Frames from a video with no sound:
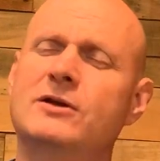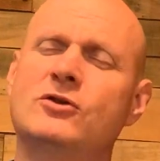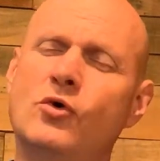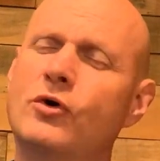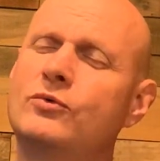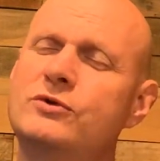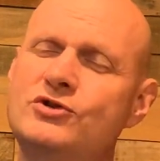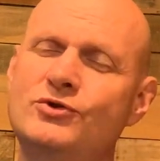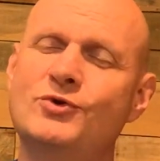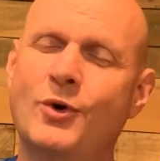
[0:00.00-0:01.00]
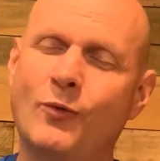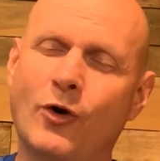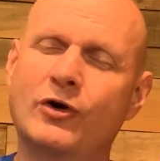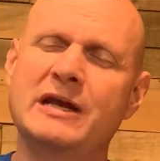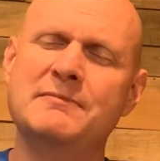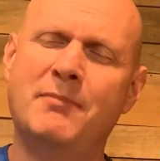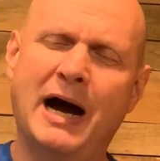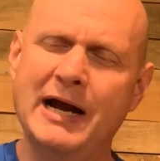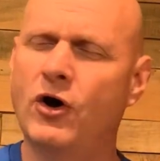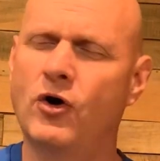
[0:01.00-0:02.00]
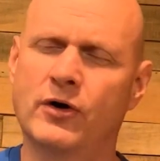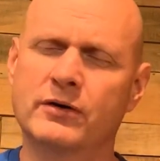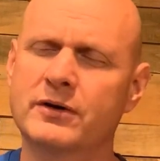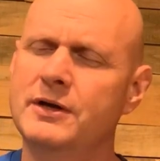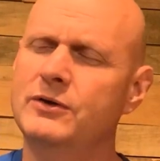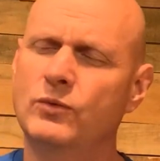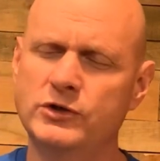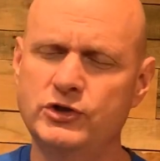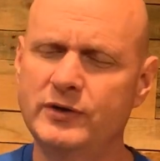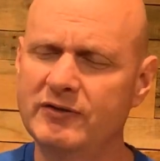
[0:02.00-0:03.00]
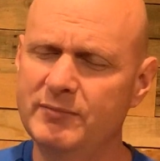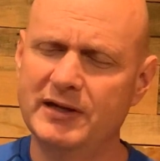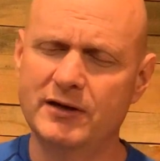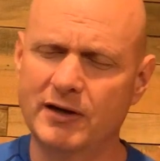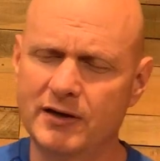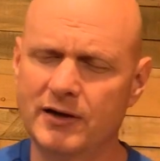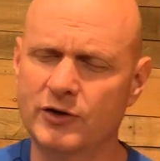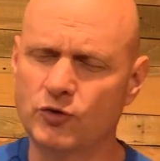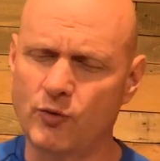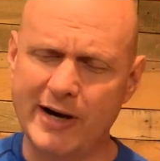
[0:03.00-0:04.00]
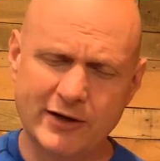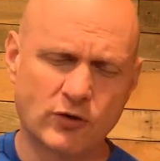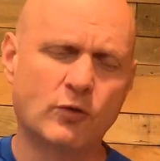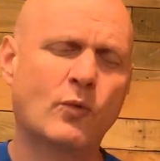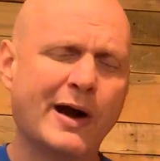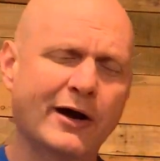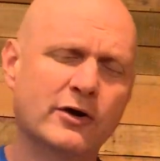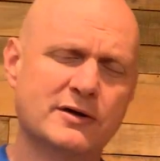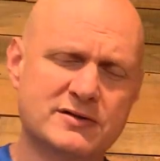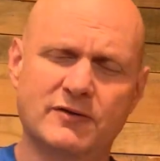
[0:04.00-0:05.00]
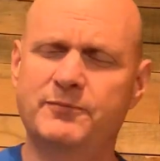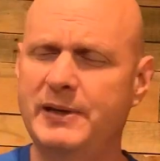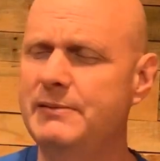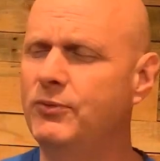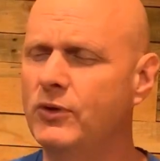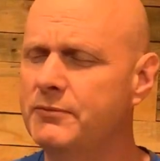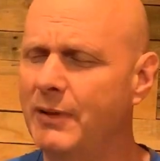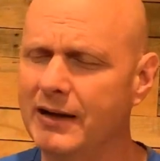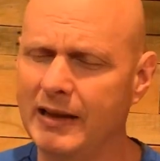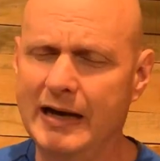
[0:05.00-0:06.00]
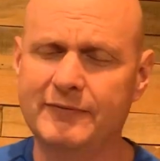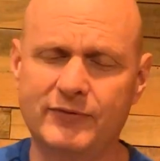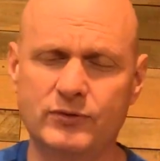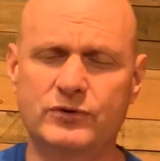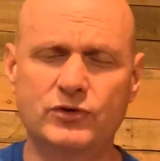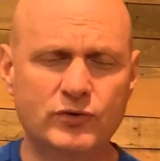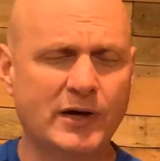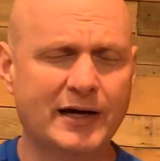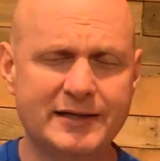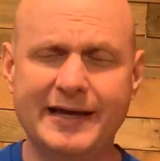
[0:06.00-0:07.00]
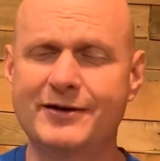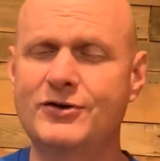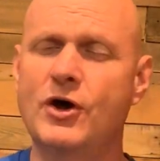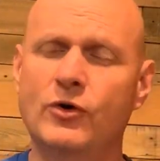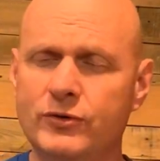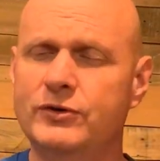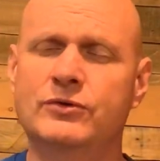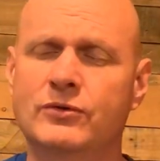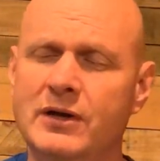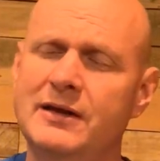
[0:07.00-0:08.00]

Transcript: Lord, would you do a work in my heart? Would you give me a greater awareness of people in my life who do not yet know you?